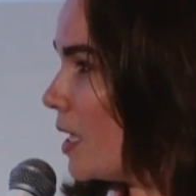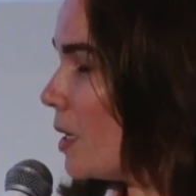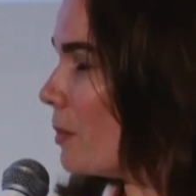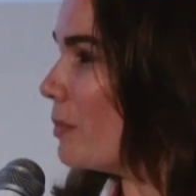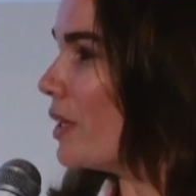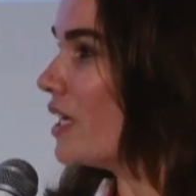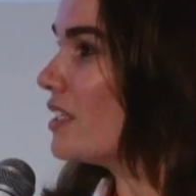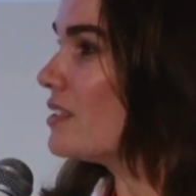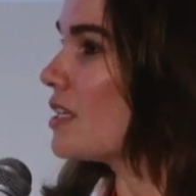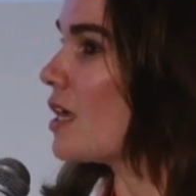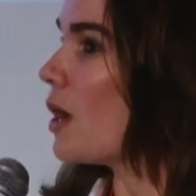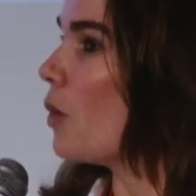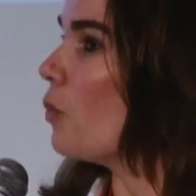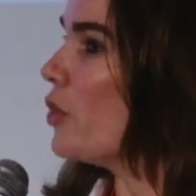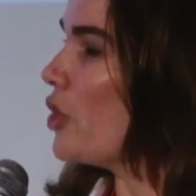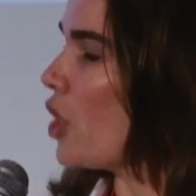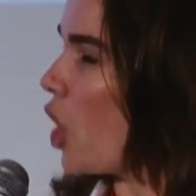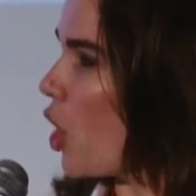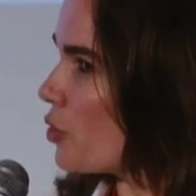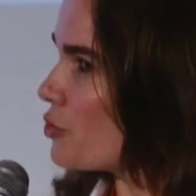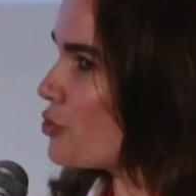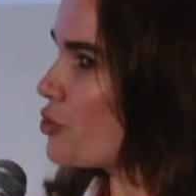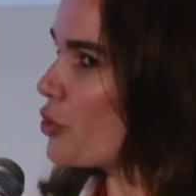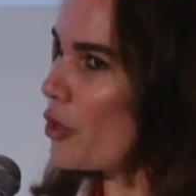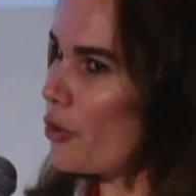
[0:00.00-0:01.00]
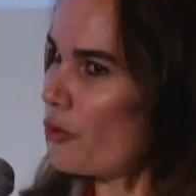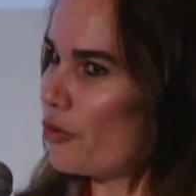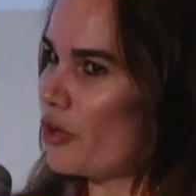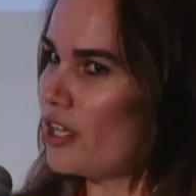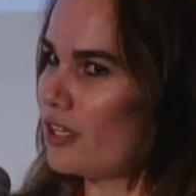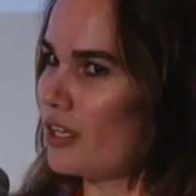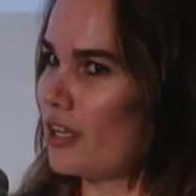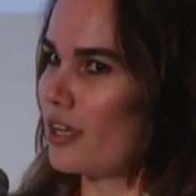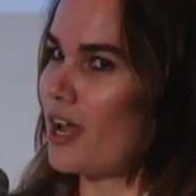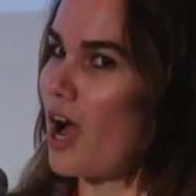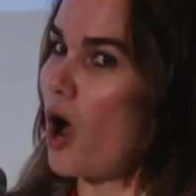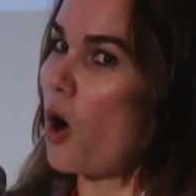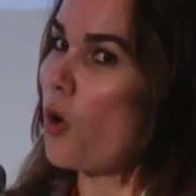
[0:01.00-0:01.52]
But we also agree
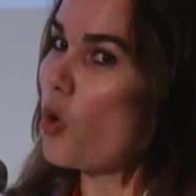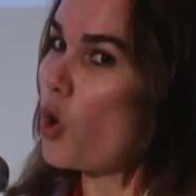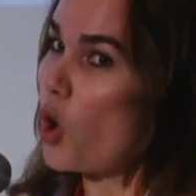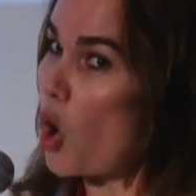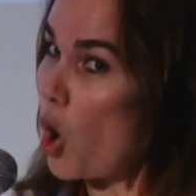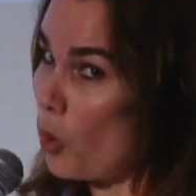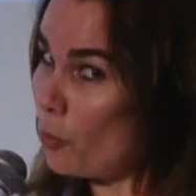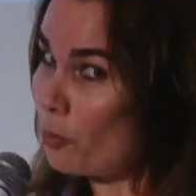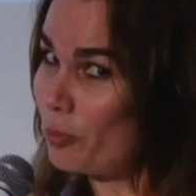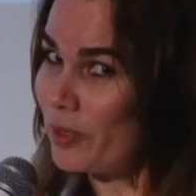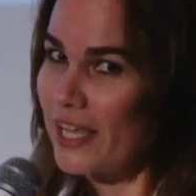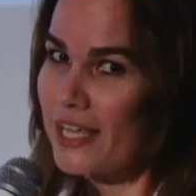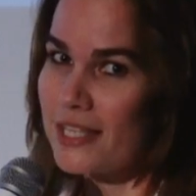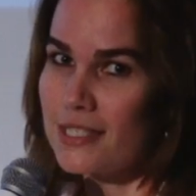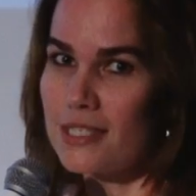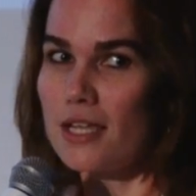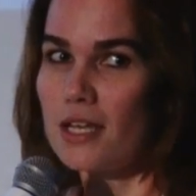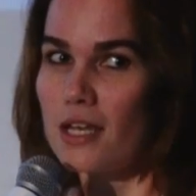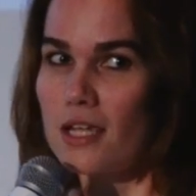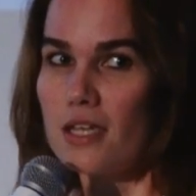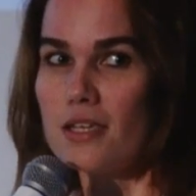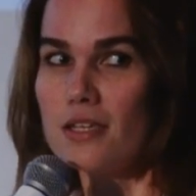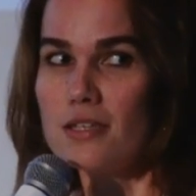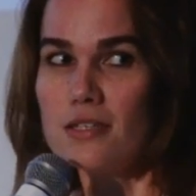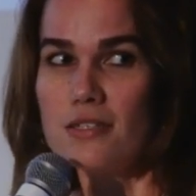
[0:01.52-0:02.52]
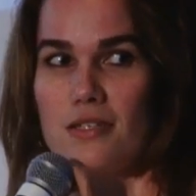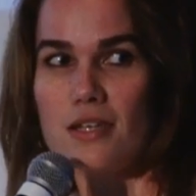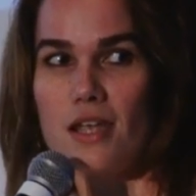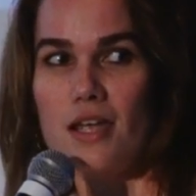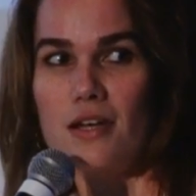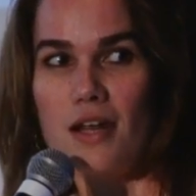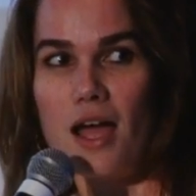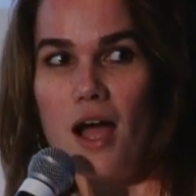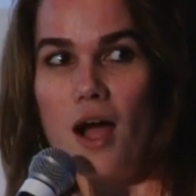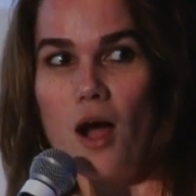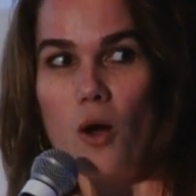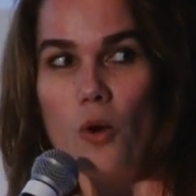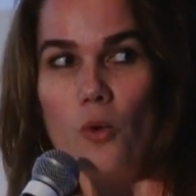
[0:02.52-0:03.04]
that how complex it is and
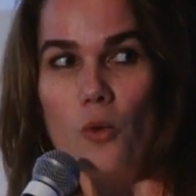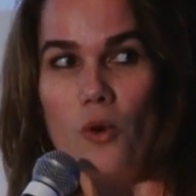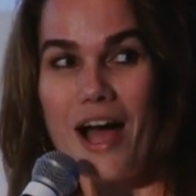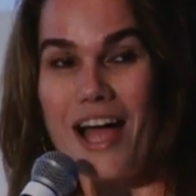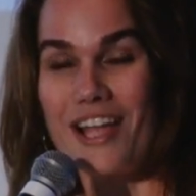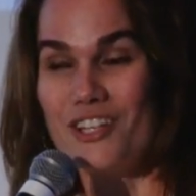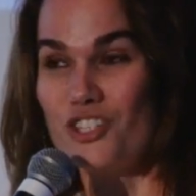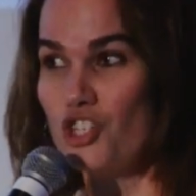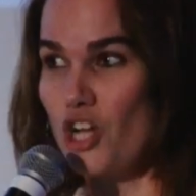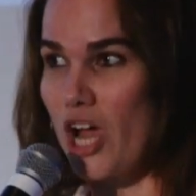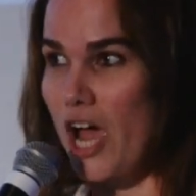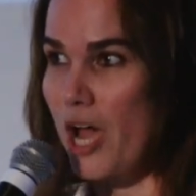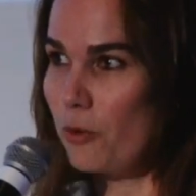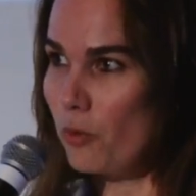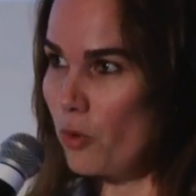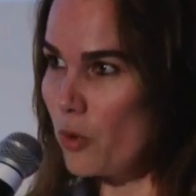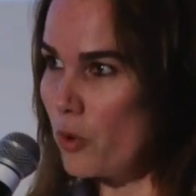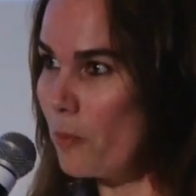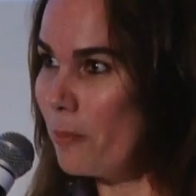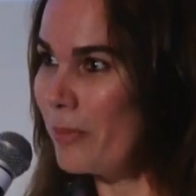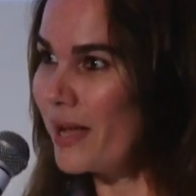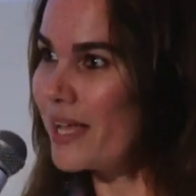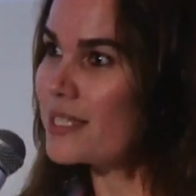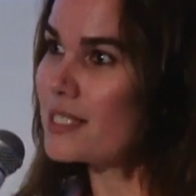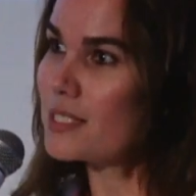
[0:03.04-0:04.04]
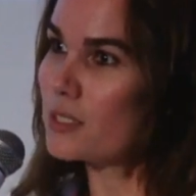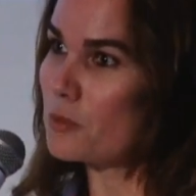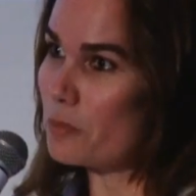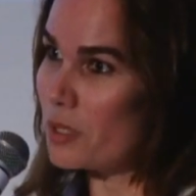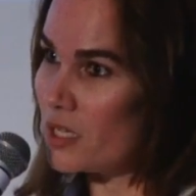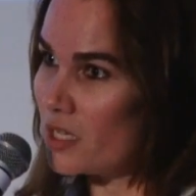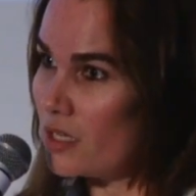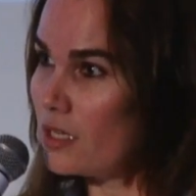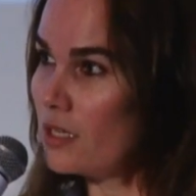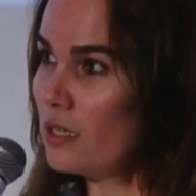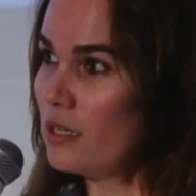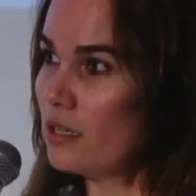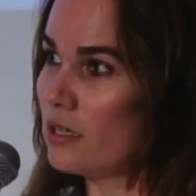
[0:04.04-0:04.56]
how agile we must
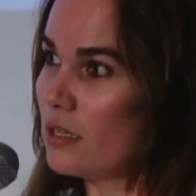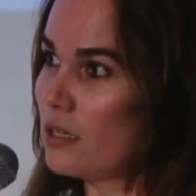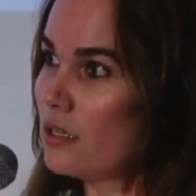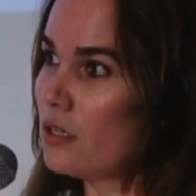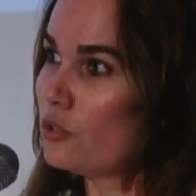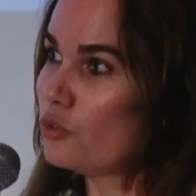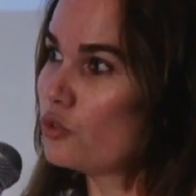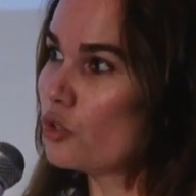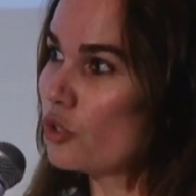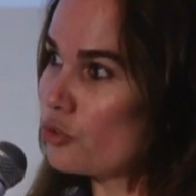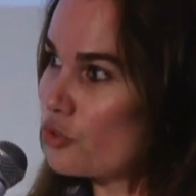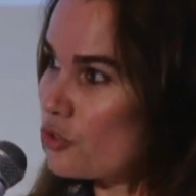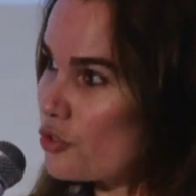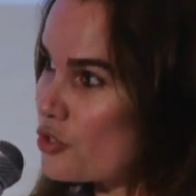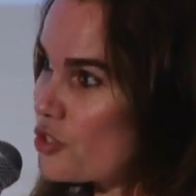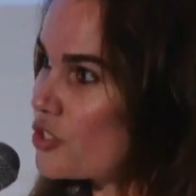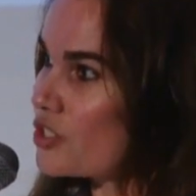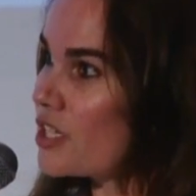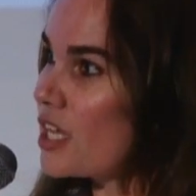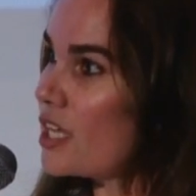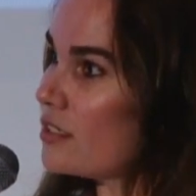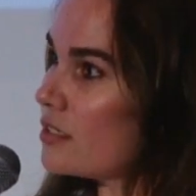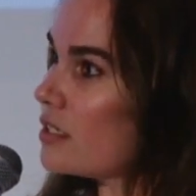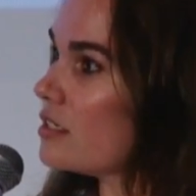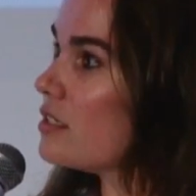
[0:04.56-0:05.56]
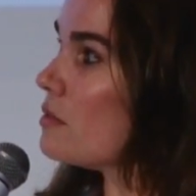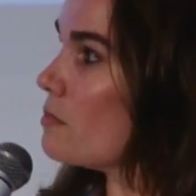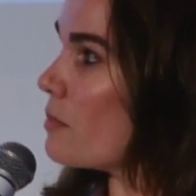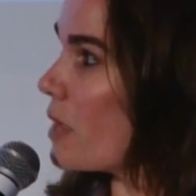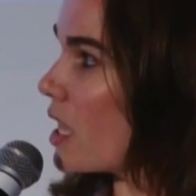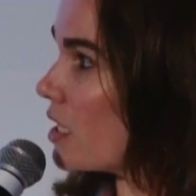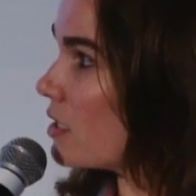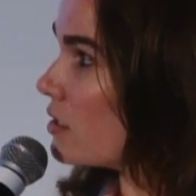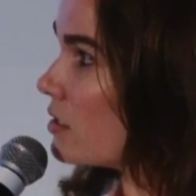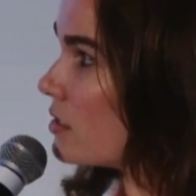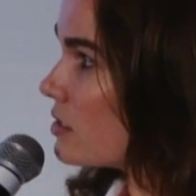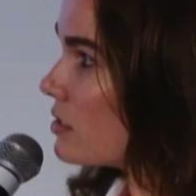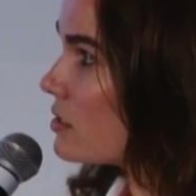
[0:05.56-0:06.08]
be to understand the
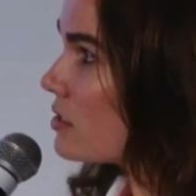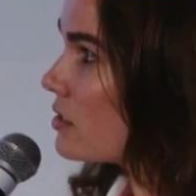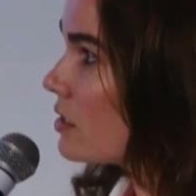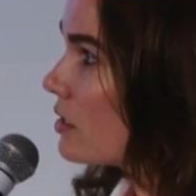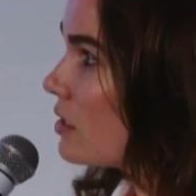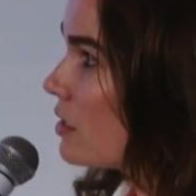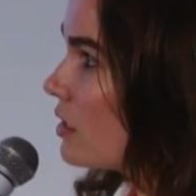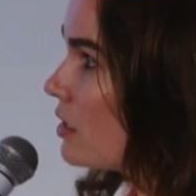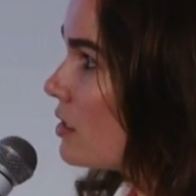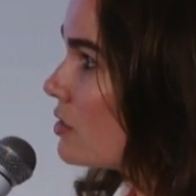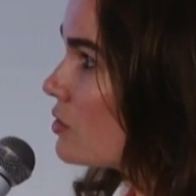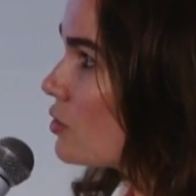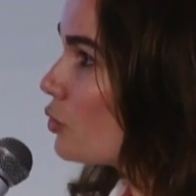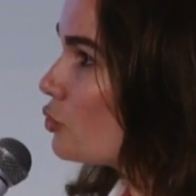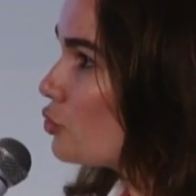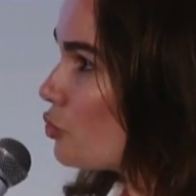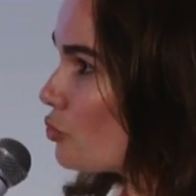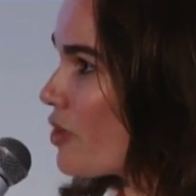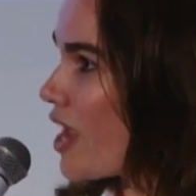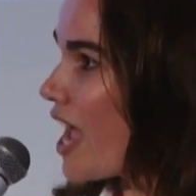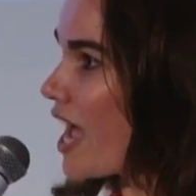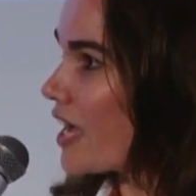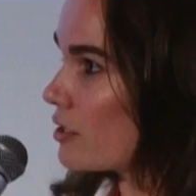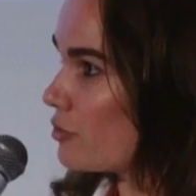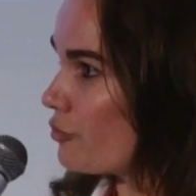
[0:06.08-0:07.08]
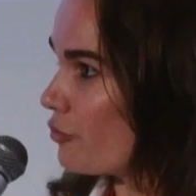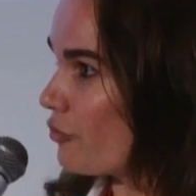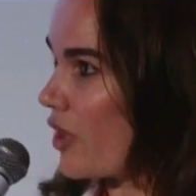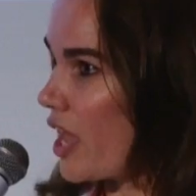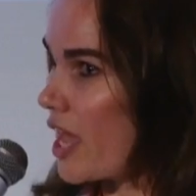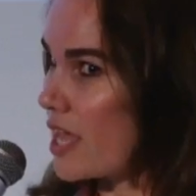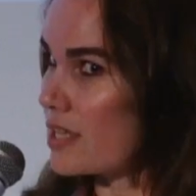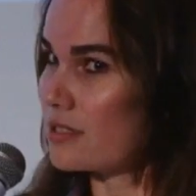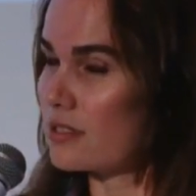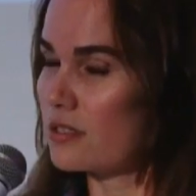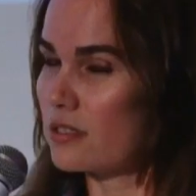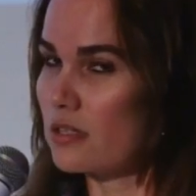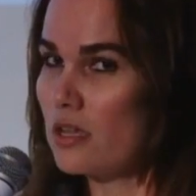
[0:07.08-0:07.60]
demands, so to react
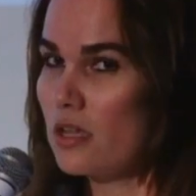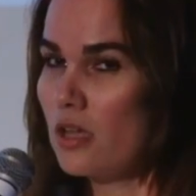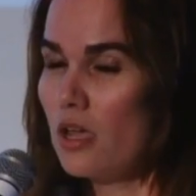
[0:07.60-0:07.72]
fast.